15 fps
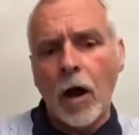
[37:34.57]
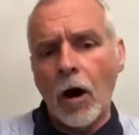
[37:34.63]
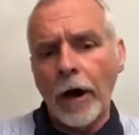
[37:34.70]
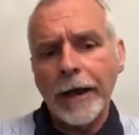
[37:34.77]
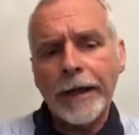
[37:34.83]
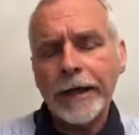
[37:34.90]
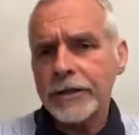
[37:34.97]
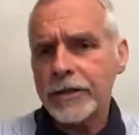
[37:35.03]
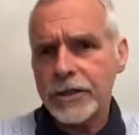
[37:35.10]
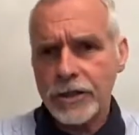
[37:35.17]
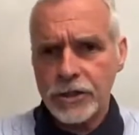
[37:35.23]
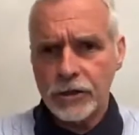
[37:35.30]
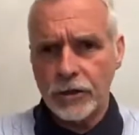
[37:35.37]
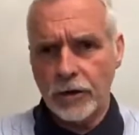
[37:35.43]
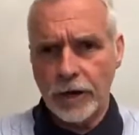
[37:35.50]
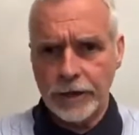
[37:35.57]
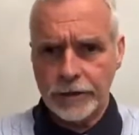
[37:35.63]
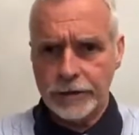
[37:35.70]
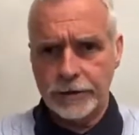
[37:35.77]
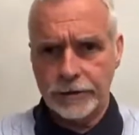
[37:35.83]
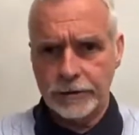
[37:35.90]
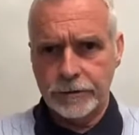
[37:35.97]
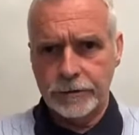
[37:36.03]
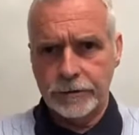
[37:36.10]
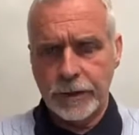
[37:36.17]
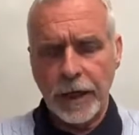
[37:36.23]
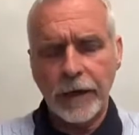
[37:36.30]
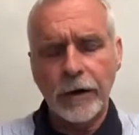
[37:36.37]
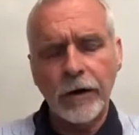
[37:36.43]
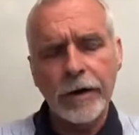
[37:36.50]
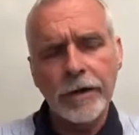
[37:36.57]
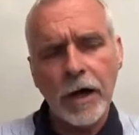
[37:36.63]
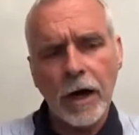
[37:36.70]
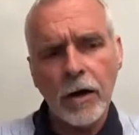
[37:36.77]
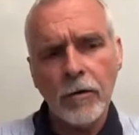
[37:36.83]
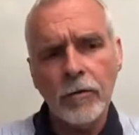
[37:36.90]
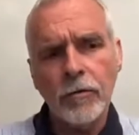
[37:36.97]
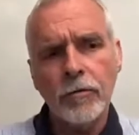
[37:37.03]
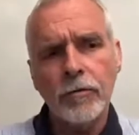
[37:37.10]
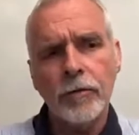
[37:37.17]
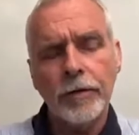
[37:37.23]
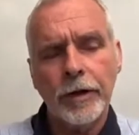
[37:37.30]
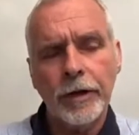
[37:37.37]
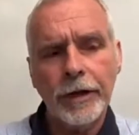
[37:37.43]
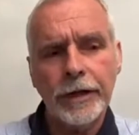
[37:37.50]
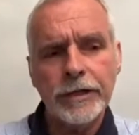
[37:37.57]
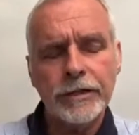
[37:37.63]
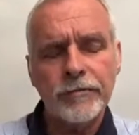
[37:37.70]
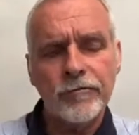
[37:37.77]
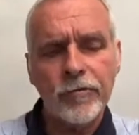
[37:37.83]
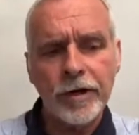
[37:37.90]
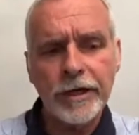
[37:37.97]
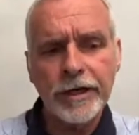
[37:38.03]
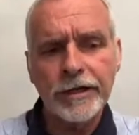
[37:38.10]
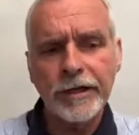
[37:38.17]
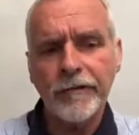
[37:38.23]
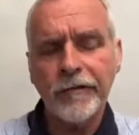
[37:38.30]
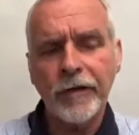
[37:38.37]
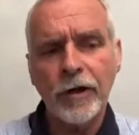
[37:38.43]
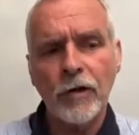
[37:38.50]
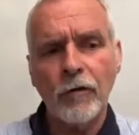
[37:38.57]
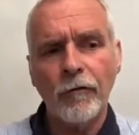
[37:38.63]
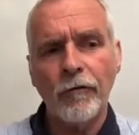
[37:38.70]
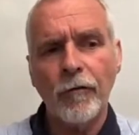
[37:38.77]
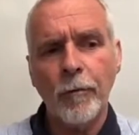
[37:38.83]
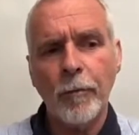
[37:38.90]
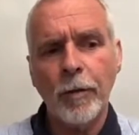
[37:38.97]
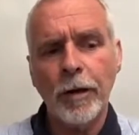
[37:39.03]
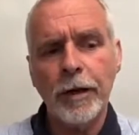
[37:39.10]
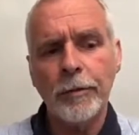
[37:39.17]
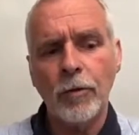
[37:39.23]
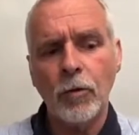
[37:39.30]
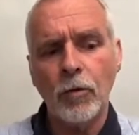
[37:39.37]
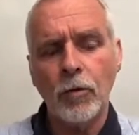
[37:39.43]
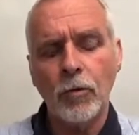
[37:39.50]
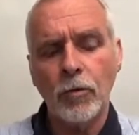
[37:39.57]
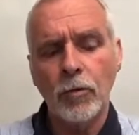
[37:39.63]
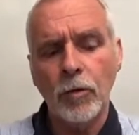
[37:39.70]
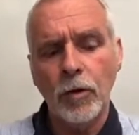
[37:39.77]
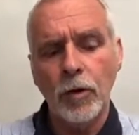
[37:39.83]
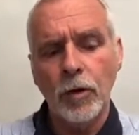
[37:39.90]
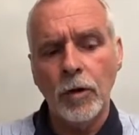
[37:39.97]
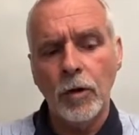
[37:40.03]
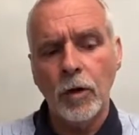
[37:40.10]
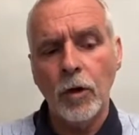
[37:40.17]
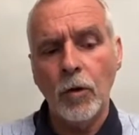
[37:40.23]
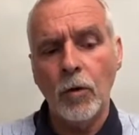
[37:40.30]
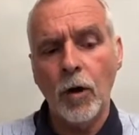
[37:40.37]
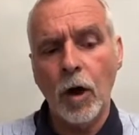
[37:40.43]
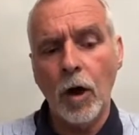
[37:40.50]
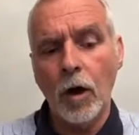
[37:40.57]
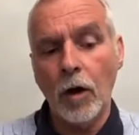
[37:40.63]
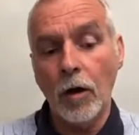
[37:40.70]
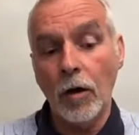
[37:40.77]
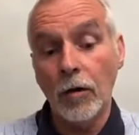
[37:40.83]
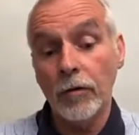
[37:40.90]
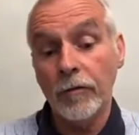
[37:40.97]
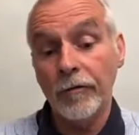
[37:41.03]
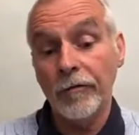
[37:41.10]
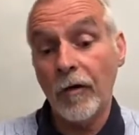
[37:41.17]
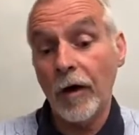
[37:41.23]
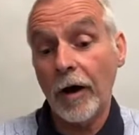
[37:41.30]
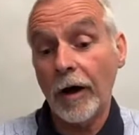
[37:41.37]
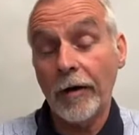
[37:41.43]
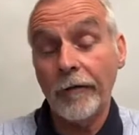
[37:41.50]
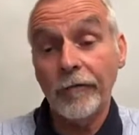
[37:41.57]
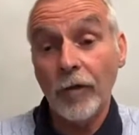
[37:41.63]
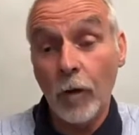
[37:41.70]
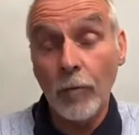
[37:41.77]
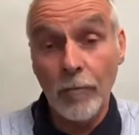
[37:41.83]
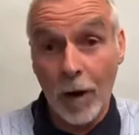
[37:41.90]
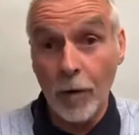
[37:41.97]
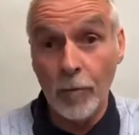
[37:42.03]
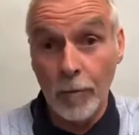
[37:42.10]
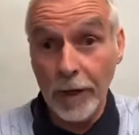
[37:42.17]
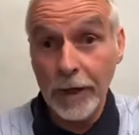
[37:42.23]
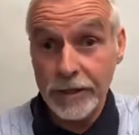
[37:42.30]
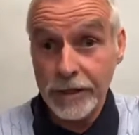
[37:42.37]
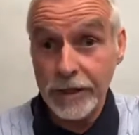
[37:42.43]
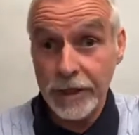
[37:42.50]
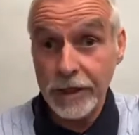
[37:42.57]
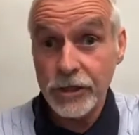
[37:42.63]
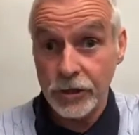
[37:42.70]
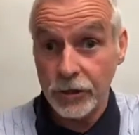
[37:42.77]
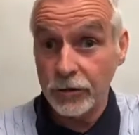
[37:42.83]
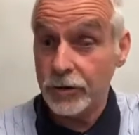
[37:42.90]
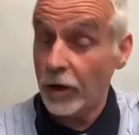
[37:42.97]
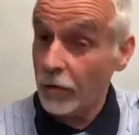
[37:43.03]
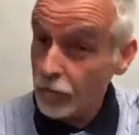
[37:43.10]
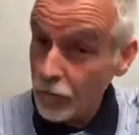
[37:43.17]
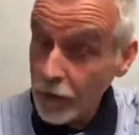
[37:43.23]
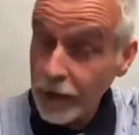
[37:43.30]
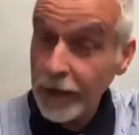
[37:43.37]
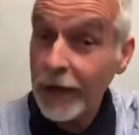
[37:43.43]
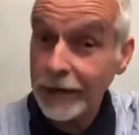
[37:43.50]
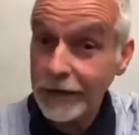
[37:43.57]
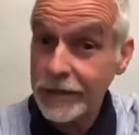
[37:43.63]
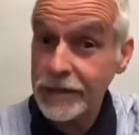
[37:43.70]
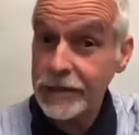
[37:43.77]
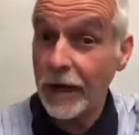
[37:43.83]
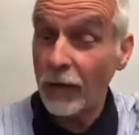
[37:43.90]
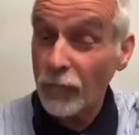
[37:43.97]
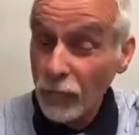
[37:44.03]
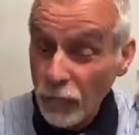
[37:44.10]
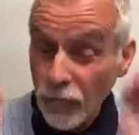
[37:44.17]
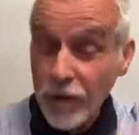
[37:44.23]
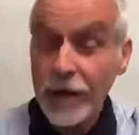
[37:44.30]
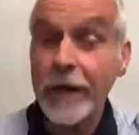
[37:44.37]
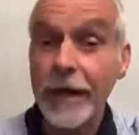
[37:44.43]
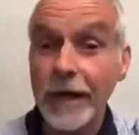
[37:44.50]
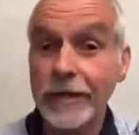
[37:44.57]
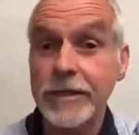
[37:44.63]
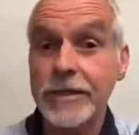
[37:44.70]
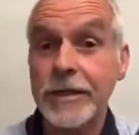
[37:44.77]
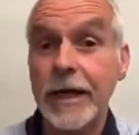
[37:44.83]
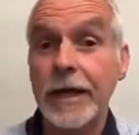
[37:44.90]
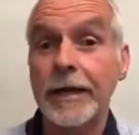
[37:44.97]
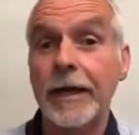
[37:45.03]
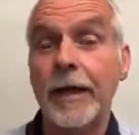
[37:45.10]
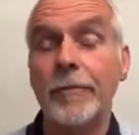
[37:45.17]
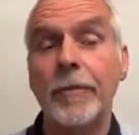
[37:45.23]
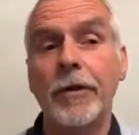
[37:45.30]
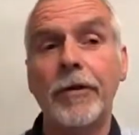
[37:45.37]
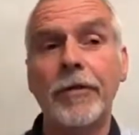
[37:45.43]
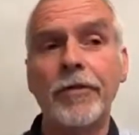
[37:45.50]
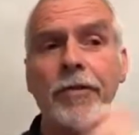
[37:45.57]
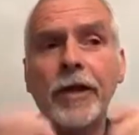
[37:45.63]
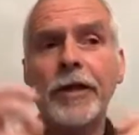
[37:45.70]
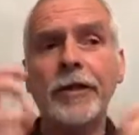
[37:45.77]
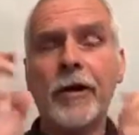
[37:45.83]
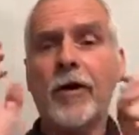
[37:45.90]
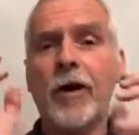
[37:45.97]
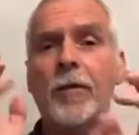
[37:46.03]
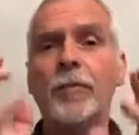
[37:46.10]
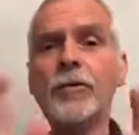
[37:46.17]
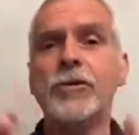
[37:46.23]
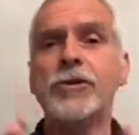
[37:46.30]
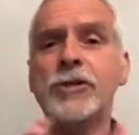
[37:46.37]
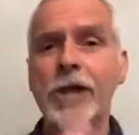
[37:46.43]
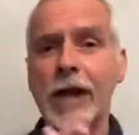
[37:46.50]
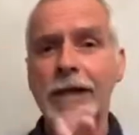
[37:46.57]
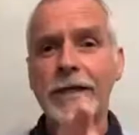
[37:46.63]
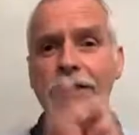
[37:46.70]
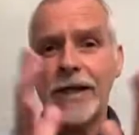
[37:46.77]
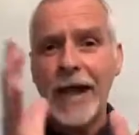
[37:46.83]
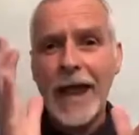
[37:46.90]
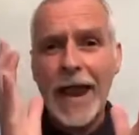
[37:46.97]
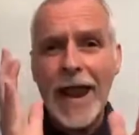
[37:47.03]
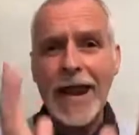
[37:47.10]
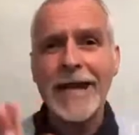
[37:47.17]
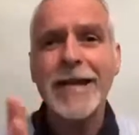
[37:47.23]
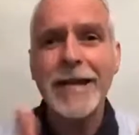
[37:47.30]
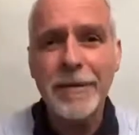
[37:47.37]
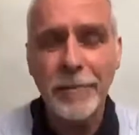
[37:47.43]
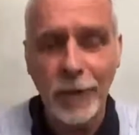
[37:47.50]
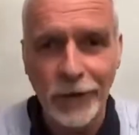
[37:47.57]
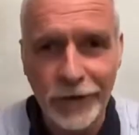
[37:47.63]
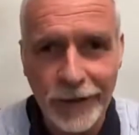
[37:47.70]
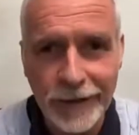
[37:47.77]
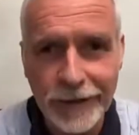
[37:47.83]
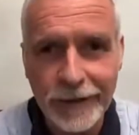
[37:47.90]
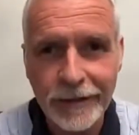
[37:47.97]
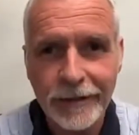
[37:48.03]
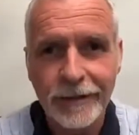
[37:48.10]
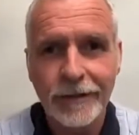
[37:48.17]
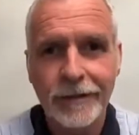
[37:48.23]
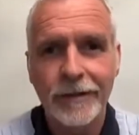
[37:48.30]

I exercise, and I know that it's really difficult for people who have got mobility issues. I really understand that. But the thing that I would say to anybody